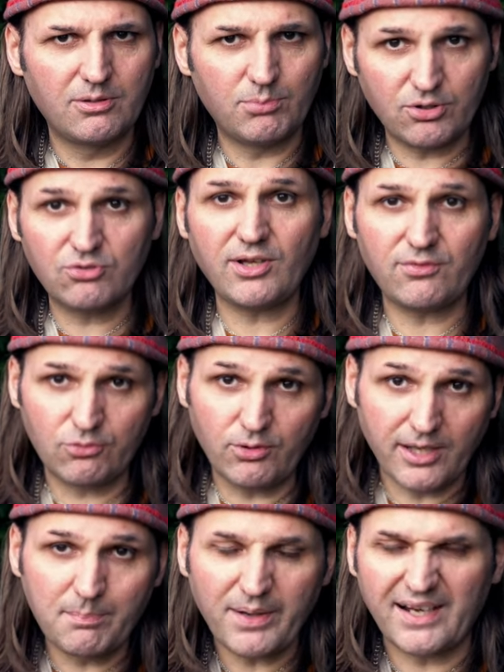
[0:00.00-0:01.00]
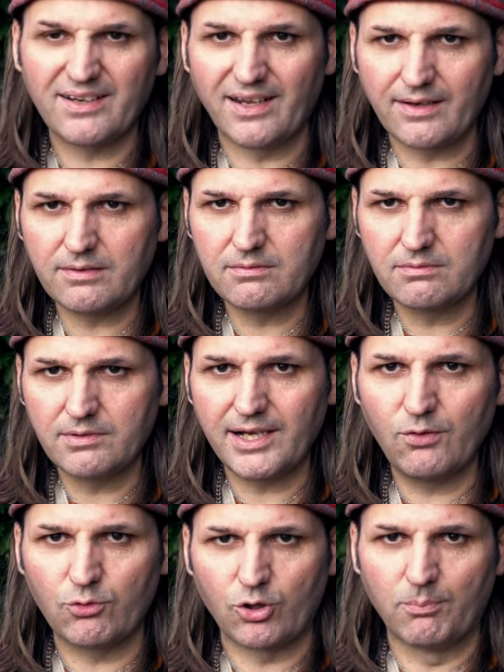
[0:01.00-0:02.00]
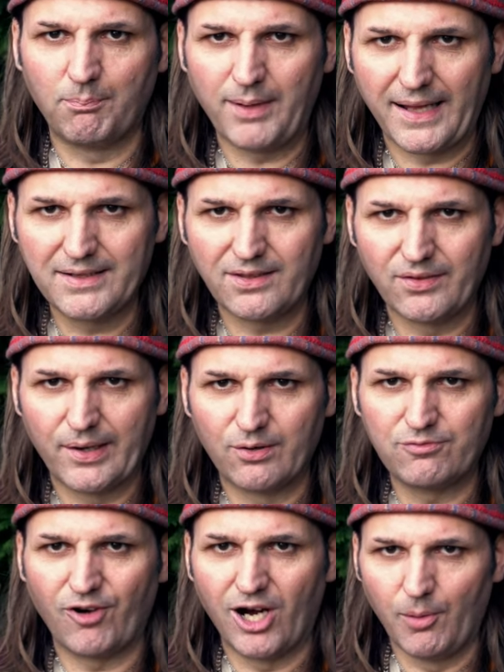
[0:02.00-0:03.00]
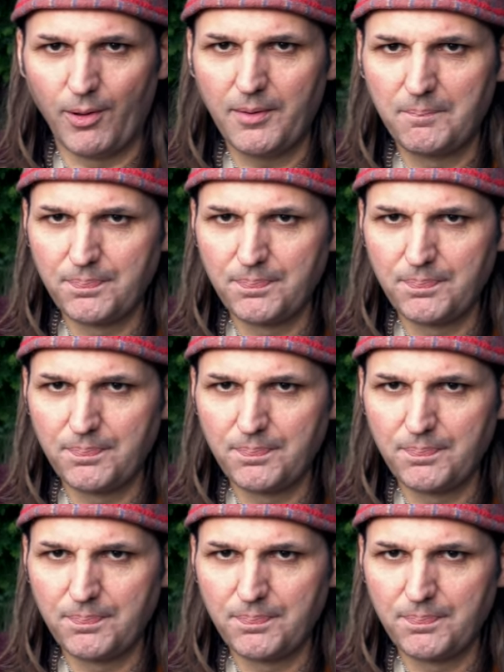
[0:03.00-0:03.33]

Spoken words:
because after all he planned it. He loved a good plan, the old farmer.